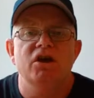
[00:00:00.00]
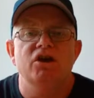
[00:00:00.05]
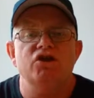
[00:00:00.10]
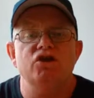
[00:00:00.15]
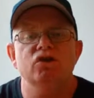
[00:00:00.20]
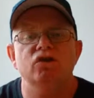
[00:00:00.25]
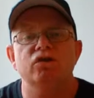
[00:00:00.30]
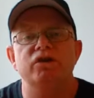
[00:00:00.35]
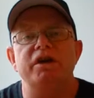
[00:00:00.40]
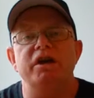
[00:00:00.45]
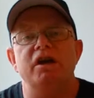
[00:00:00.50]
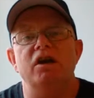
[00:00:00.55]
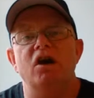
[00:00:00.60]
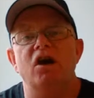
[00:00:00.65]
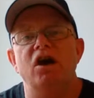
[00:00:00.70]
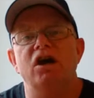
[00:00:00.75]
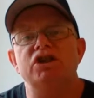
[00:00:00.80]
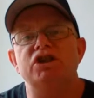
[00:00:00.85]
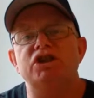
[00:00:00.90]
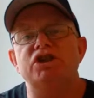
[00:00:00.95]
You'll get
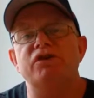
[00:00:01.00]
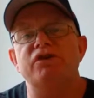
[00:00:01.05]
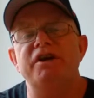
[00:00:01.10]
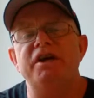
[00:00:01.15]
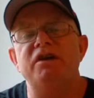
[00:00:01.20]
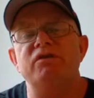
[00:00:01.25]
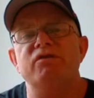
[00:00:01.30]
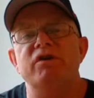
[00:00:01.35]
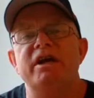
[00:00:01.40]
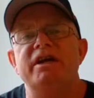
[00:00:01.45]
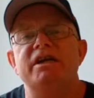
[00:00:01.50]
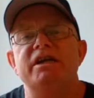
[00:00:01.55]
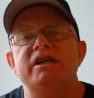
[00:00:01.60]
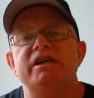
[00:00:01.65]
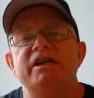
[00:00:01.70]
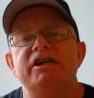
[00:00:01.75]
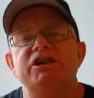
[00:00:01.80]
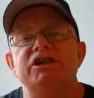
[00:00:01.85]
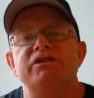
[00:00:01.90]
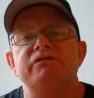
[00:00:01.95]
on-screen
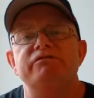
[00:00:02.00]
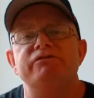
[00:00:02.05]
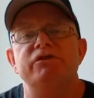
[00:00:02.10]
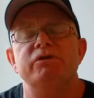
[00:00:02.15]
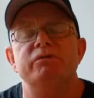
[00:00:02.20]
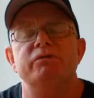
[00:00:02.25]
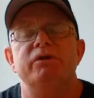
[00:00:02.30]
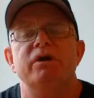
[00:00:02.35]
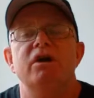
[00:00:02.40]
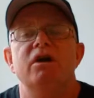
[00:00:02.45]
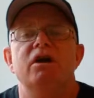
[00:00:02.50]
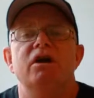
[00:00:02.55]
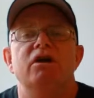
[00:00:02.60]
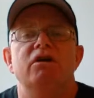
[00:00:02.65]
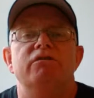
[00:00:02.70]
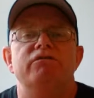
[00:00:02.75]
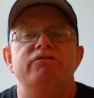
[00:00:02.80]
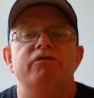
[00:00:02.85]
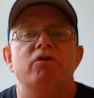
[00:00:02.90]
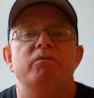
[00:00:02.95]
recognition
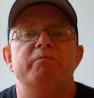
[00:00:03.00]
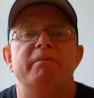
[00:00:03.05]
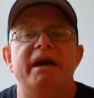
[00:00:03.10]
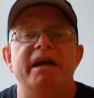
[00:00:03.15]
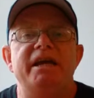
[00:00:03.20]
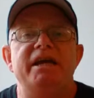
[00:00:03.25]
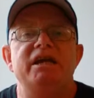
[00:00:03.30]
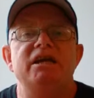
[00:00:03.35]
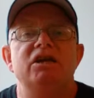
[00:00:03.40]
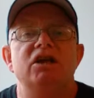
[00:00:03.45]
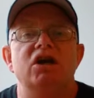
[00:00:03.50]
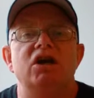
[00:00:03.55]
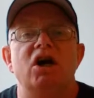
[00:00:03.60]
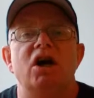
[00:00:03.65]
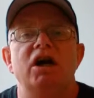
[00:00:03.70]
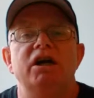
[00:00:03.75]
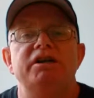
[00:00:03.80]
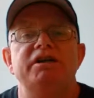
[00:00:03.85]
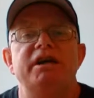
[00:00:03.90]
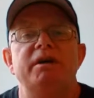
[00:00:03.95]
for making the
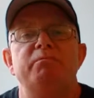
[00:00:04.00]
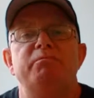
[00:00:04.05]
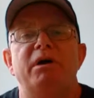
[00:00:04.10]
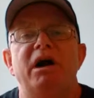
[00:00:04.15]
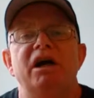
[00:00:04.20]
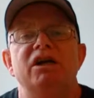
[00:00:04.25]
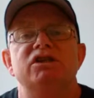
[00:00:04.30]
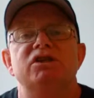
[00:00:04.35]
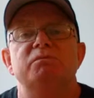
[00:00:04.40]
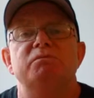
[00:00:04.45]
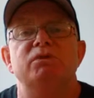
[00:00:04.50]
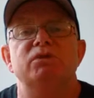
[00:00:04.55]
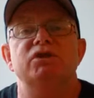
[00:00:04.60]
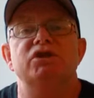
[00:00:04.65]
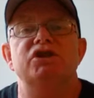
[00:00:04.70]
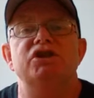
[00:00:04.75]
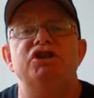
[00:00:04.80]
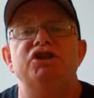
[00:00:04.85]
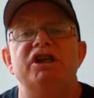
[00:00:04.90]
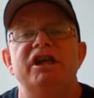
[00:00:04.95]
content possible,
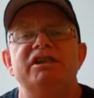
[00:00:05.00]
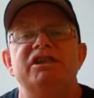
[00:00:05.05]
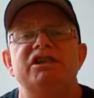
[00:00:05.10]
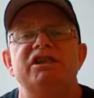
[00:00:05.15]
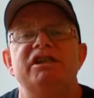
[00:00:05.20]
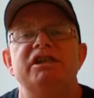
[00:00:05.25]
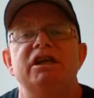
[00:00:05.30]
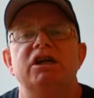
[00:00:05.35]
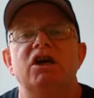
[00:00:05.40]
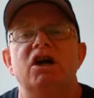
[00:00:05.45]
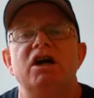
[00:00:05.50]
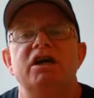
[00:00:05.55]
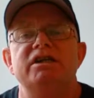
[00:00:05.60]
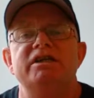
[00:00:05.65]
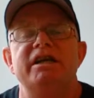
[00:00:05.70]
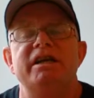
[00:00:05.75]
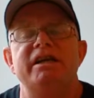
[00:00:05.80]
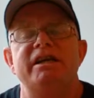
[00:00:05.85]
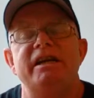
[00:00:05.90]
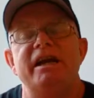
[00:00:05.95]
suggesting the
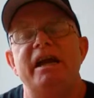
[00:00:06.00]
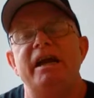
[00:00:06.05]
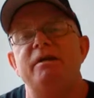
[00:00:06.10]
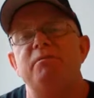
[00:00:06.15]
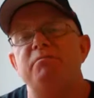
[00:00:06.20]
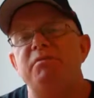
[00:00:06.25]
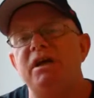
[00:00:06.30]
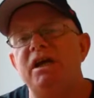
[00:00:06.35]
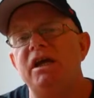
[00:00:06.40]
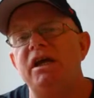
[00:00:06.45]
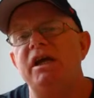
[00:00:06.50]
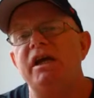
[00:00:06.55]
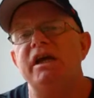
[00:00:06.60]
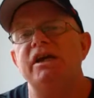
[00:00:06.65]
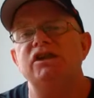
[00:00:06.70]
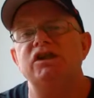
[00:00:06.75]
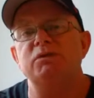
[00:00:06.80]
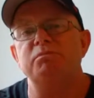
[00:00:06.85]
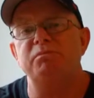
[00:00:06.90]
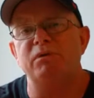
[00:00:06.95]
content, and being
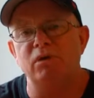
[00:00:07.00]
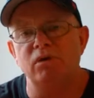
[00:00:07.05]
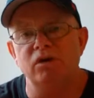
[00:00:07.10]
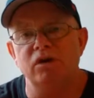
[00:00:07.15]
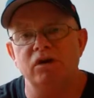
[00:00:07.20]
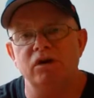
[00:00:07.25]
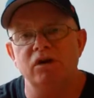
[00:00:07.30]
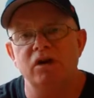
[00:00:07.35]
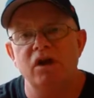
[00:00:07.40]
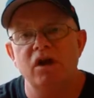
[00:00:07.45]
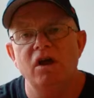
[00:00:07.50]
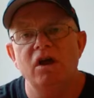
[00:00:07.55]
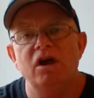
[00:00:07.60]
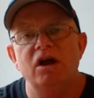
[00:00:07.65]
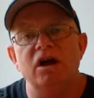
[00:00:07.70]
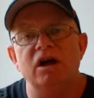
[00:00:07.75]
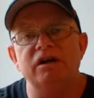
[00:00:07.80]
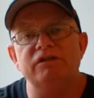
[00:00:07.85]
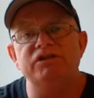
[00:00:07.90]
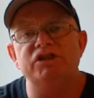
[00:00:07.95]
a supporter
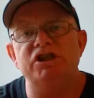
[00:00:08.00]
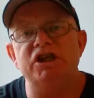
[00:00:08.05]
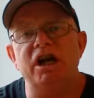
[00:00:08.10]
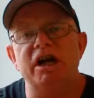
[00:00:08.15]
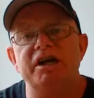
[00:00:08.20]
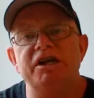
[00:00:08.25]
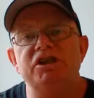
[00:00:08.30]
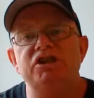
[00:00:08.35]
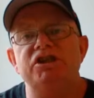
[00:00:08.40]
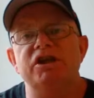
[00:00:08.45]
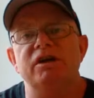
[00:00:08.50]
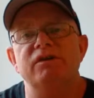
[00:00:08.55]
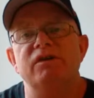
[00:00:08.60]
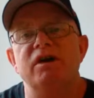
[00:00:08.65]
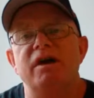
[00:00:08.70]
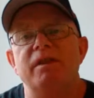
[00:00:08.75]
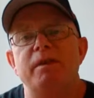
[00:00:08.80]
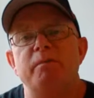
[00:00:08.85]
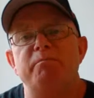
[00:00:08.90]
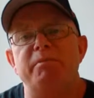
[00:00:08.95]
of Johnny
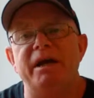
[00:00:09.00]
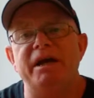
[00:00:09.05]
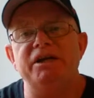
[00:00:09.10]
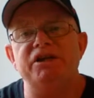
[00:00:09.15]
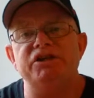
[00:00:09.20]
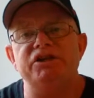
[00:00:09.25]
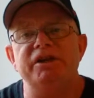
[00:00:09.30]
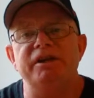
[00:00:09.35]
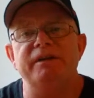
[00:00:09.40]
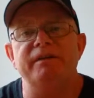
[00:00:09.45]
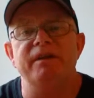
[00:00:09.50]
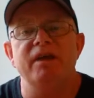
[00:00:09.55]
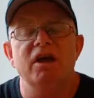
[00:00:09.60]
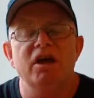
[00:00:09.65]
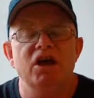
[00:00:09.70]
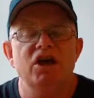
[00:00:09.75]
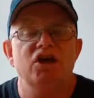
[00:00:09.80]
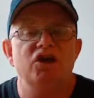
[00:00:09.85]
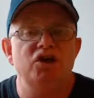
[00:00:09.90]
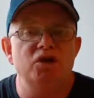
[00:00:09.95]
Jetrod the Patriot.
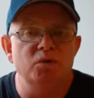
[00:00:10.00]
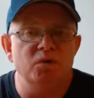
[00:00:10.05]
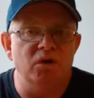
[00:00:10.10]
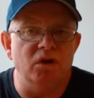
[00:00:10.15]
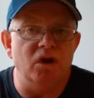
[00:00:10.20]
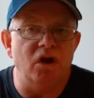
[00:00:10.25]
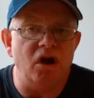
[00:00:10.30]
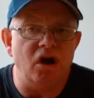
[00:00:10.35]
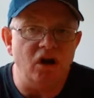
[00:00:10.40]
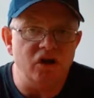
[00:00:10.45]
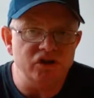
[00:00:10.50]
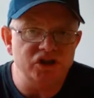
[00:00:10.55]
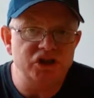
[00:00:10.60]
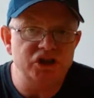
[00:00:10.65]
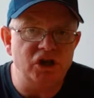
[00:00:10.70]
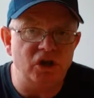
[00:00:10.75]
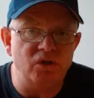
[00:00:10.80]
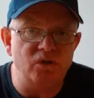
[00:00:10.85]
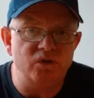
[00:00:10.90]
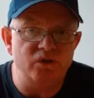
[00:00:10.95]
You will
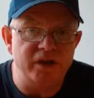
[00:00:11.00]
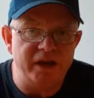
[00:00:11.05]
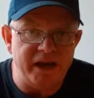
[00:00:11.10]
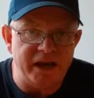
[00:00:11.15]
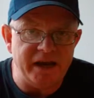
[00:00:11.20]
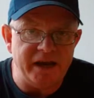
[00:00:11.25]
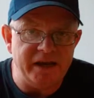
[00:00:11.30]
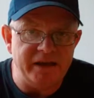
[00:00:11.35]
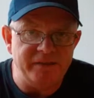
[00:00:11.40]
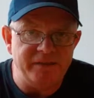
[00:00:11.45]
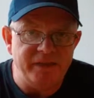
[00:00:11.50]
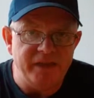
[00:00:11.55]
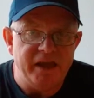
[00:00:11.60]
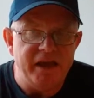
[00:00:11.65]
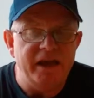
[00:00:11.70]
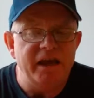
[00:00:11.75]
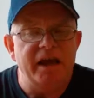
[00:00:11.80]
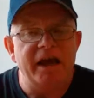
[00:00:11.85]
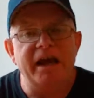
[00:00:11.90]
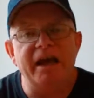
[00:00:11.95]
also get
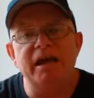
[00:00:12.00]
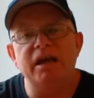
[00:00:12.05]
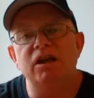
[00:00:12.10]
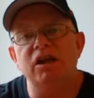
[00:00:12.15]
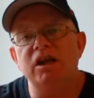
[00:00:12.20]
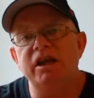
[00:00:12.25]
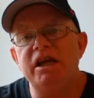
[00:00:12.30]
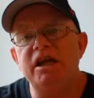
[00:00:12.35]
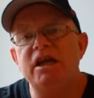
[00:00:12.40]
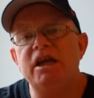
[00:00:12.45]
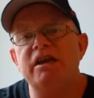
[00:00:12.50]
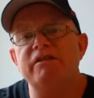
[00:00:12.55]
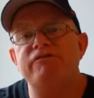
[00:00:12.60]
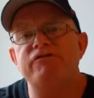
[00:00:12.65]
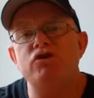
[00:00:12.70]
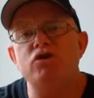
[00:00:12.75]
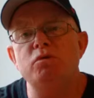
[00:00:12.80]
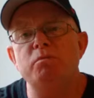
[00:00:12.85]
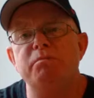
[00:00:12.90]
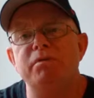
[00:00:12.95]
a link,
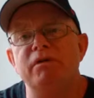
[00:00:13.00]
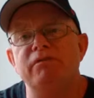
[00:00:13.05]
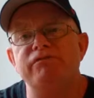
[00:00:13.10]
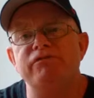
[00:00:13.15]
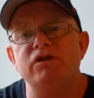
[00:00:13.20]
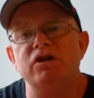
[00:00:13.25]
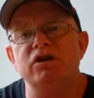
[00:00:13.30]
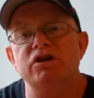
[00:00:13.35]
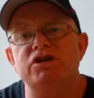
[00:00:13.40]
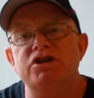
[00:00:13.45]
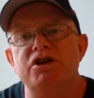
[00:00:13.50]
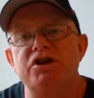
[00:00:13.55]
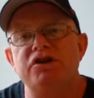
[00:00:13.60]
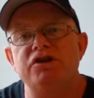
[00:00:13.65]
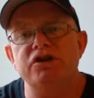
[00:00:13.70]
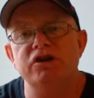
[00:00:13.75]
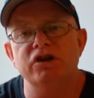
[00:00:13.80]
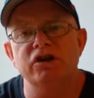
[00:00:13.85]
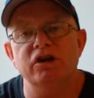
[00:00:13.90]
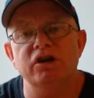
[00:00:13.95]
if you prefer, to
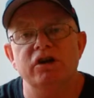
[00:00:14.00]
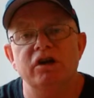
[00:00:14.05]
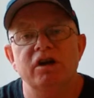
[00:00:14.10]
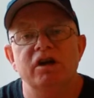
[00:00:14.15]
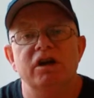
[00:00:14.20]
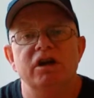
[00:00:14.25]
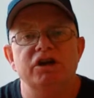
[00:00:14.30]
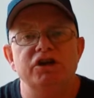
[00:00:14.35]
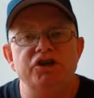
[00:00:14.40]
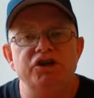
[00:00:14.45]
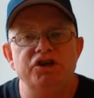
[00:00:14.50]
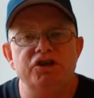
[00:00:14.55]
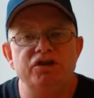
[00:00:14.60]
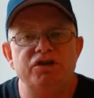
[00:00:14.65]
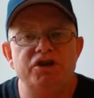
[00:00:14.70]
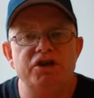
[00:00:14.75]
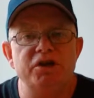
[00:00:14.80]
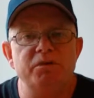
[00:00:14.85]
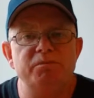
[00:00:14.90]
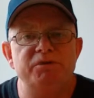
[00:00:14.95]
your
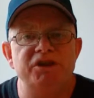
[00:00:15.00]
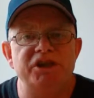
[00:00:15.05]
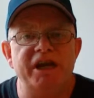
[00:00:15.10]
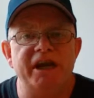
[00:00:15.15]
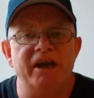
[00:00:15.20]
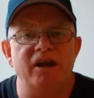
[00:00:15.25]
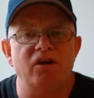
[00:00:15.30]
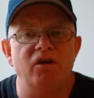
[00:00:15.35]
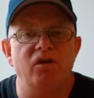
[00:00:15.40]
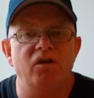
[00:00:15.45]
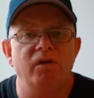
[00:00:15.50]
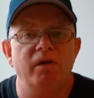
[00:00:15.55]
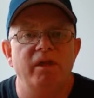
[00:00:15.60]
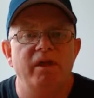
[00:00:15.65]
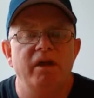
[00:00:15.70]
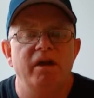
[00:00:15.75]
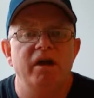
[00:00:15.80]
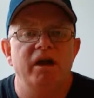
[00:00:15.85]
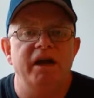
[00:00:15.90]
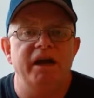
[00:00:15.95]
YouTube channel
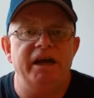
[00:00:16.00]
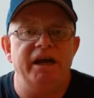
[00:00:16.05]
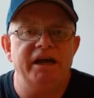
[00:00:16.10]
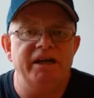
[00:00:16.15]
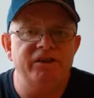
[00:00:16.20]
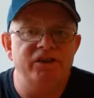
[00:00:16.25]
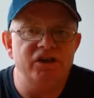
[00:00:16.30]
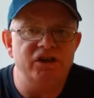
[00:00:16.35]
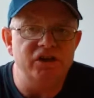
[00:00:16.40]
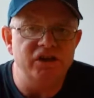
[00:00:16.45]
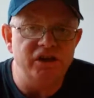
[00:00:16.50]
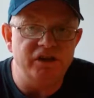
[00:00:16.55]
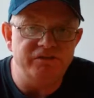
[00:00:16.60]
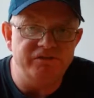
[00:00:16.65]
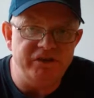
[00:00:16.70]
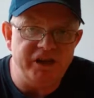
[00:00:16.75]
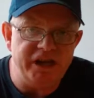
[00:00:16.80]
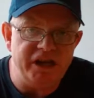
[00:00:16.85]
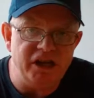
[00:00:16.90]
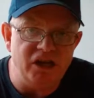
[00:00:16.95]
in the
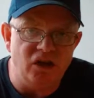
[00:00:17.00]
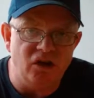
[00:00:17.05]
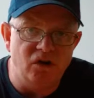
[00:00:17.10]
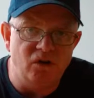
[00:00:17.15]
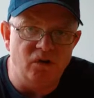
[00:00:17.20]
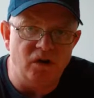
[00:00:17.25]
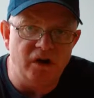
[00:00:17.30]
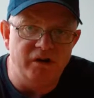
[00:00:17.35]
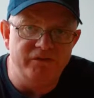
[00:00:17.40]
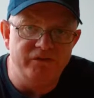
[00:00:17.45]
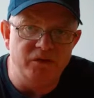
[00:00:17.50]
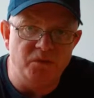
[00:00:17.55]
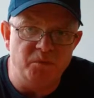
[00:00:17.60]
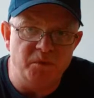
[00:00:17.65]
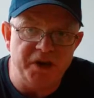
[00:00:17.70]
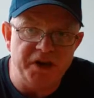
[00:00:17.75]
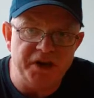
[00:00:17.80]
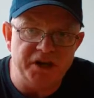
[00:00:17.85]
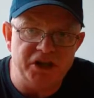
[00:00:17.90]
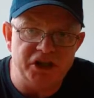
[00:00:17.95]
video of the
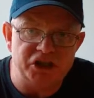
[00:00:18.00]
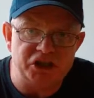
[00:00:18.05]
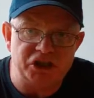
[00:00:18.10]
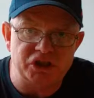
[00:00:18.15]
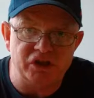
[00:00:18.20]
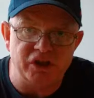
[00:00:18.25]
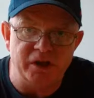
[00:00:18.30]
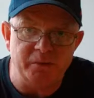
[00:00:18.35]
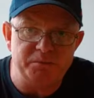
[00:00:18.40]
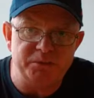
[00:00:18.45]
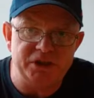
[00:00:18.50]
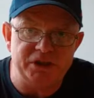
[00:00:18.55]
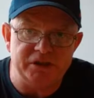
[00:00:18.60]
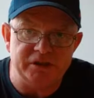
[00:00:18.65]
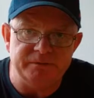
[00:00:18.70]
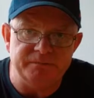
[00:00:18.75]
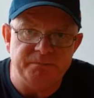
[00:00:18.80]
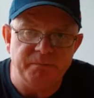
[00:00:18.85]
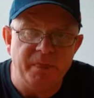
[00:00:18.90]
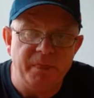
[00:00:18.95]
week
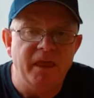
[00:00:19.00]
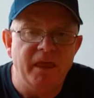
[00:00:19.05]
description.